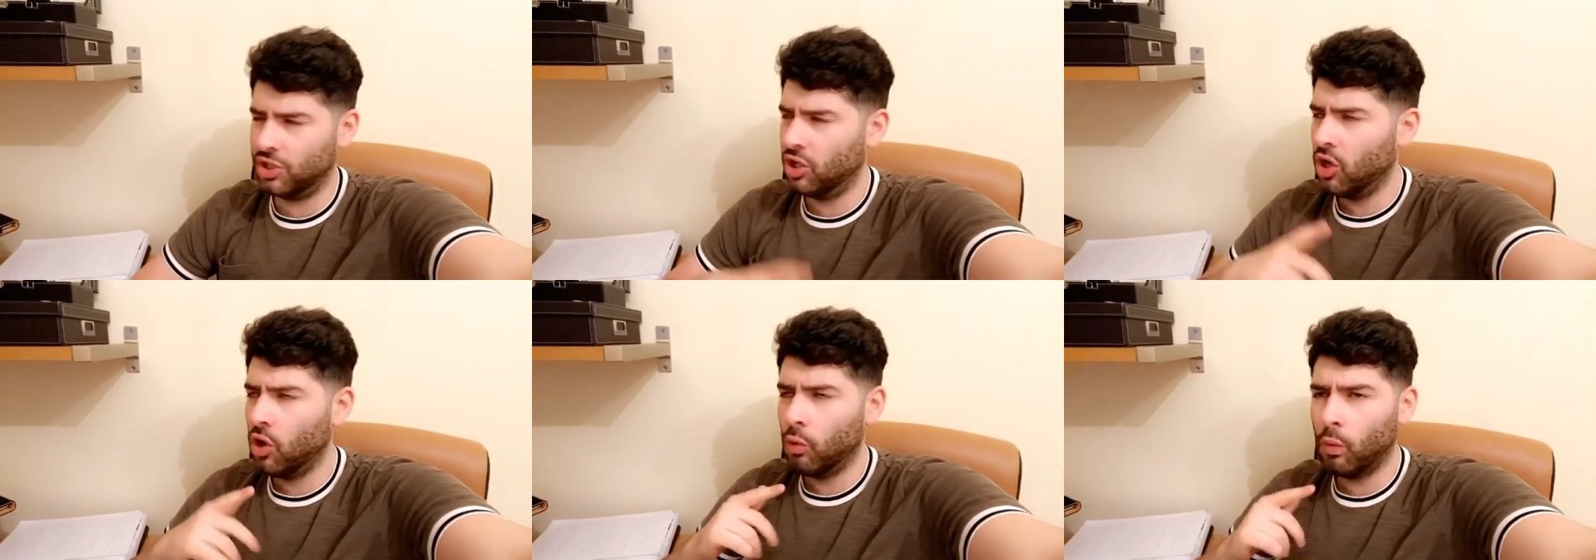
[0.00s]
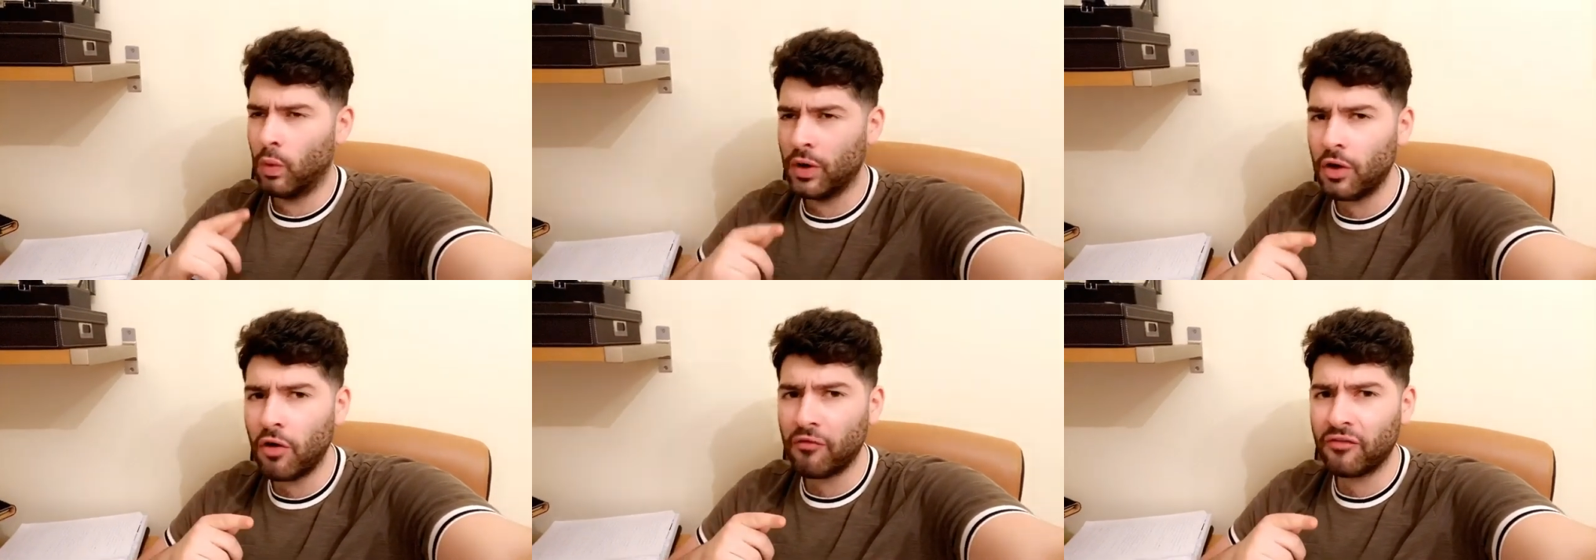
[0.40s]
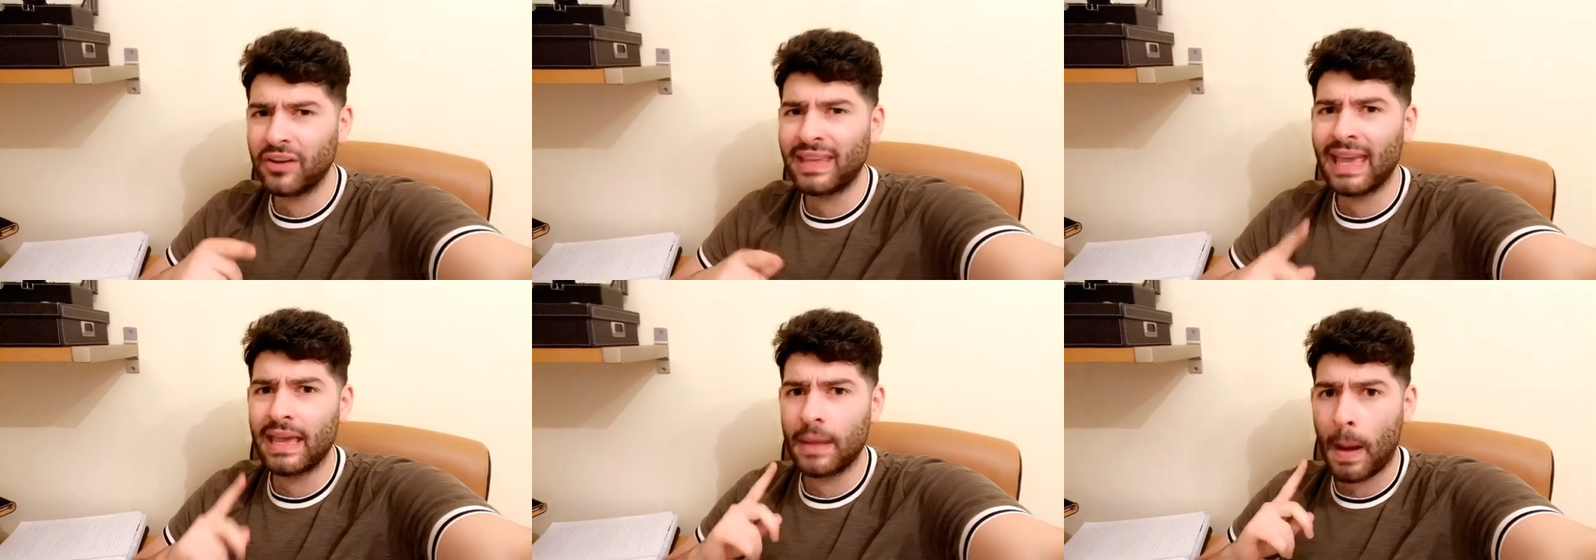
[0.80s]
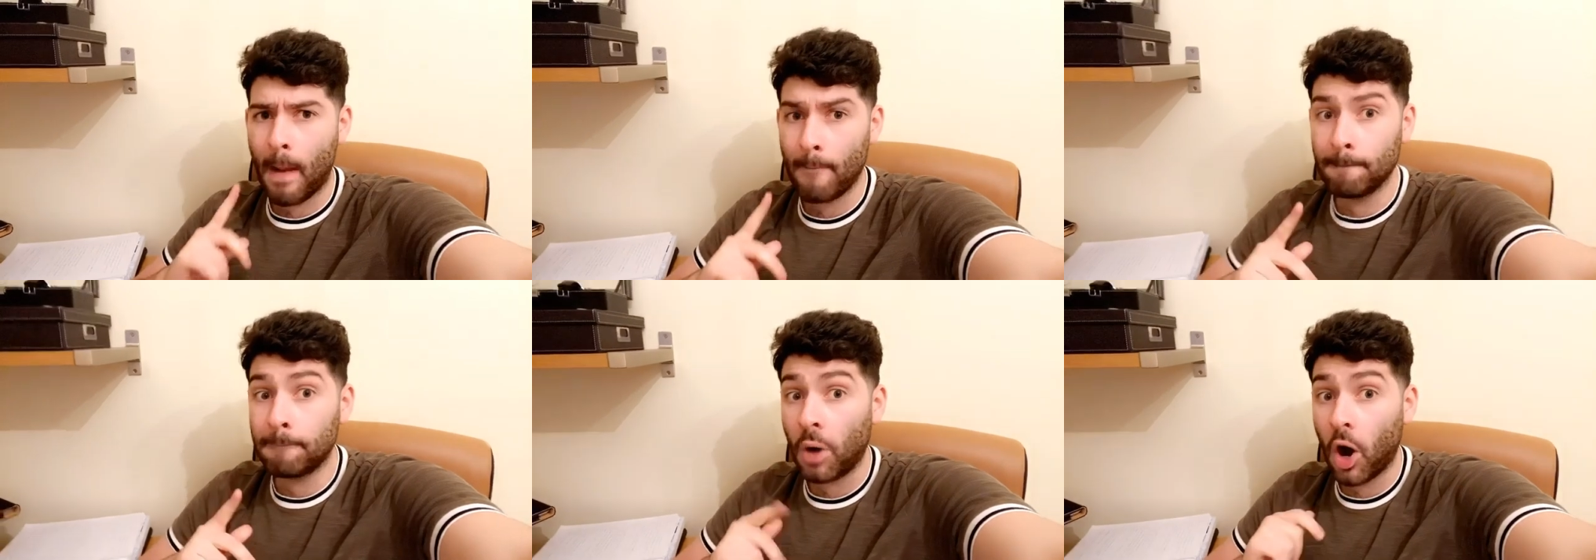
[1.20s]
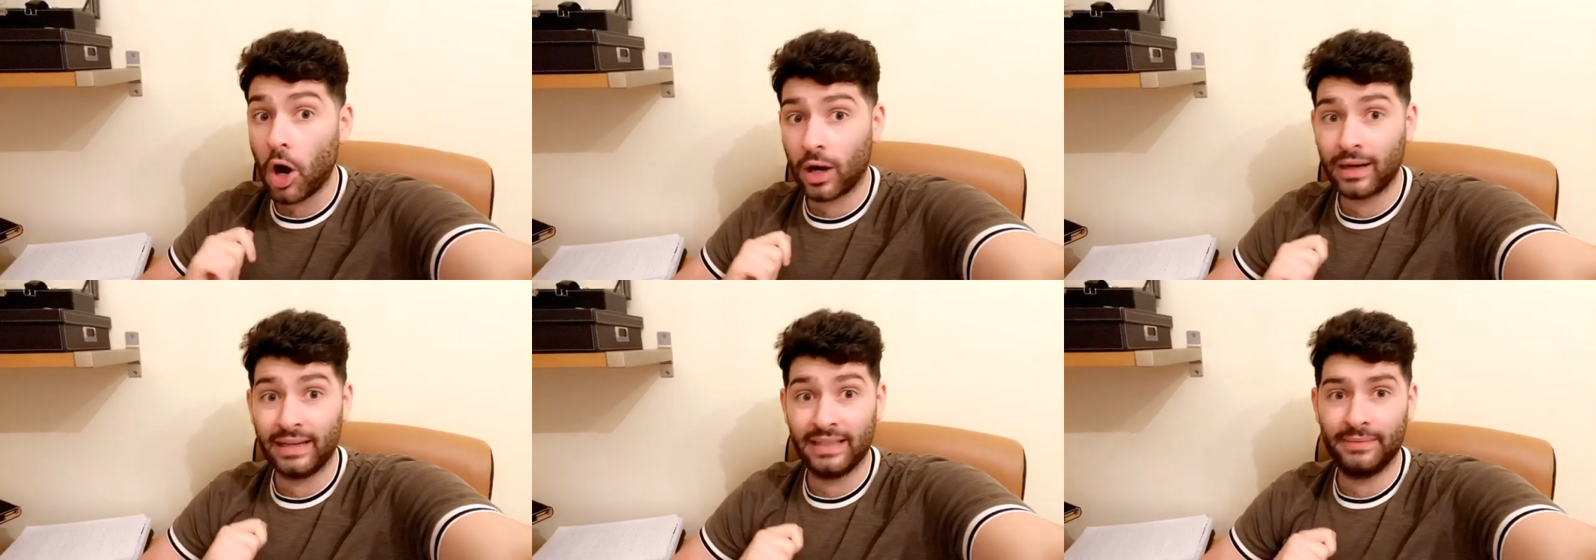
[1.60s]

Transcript: We're not forgetting Barkley.